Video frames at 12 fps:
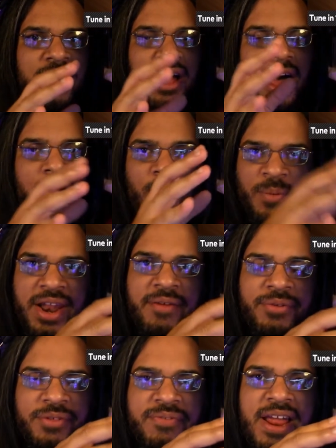
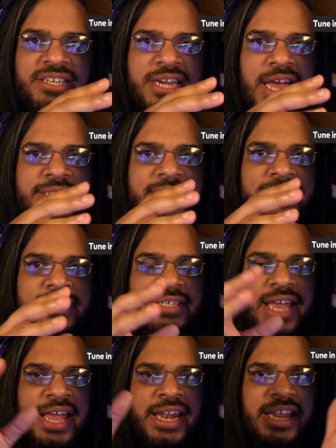whatever the franchise is,
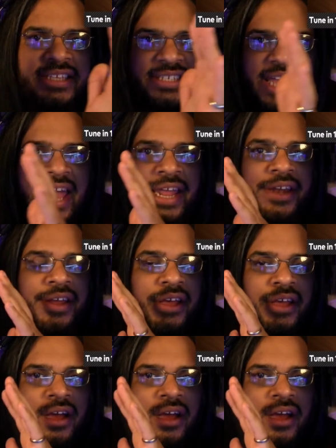and it said